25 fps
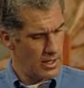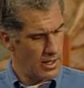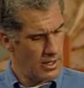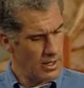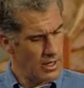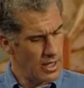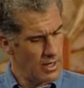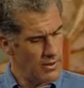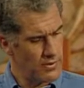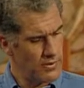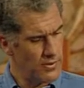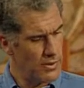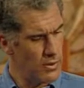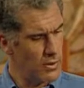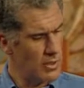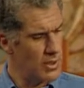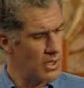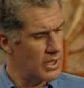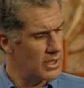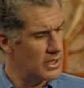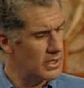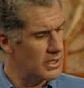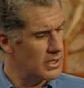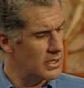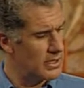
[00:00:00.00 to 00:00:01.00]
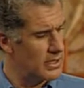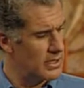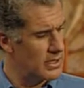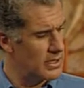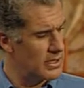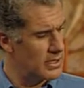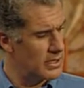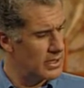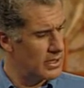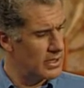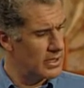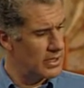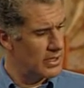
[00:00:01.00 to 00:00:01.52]
And therefore, as
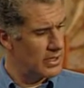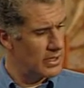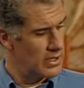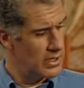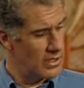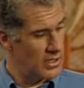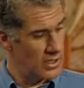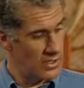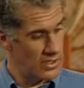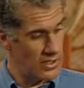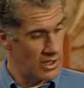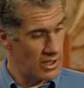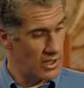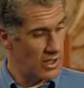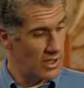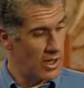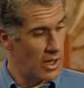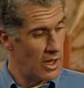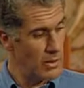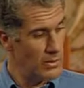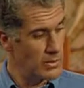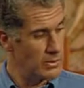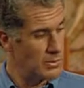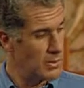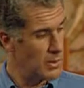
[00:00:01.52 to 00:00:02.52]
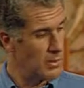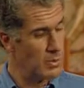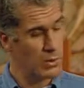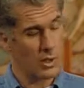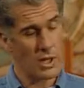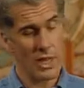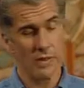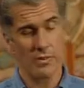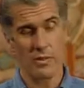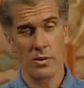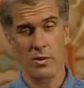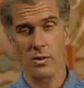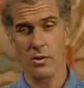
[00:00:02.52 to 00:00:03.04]
Sherlock Holmes put it,
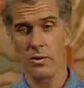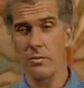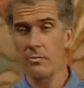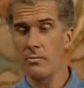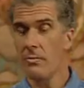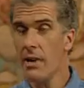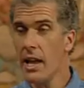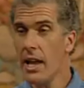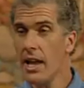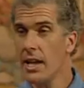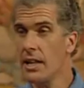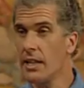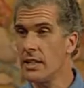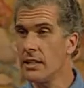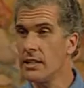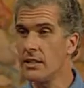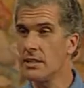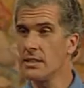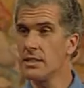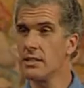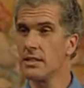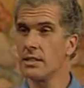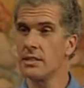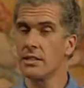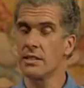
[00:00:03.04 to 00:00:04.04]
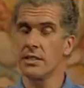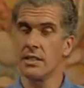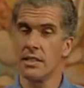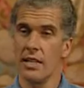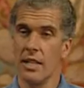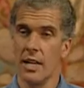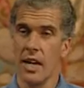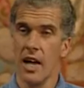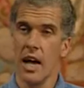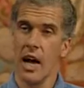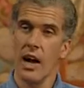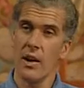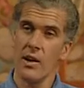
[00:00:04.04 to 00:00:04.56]
whatever remains,
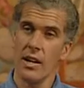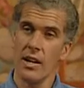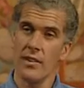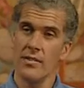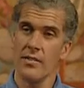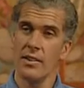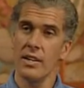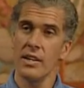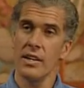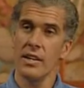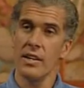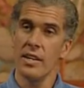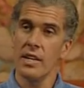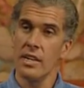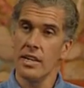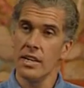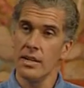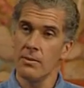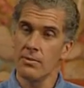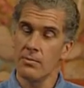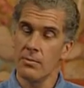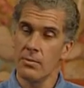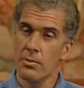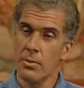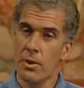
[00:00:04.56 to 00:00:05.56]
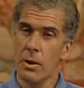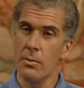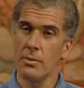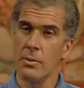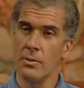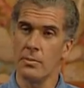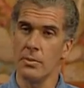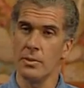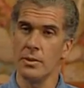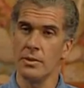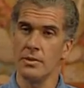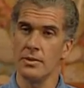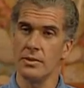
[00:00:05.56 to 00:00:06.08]
however
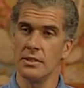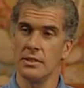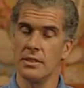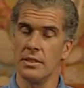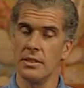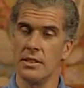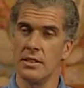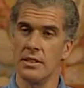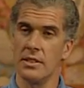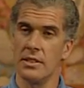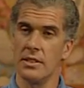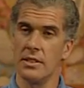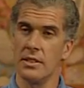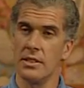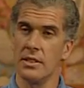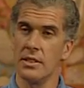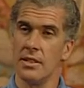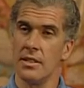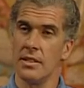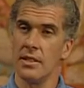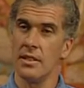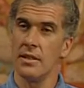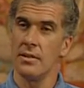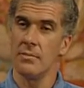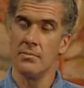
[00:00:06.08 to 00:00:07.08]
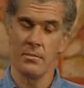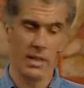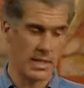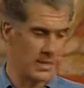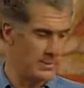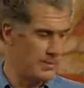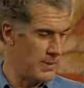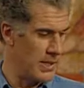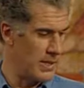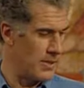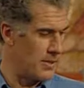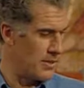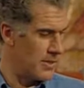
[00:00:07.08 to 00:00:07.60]
improbable,
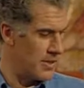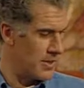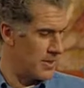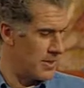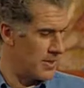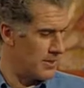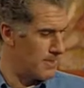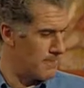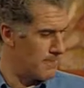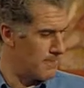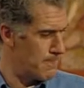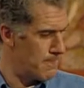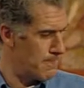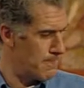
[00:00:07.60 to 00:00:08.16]
must be the truth.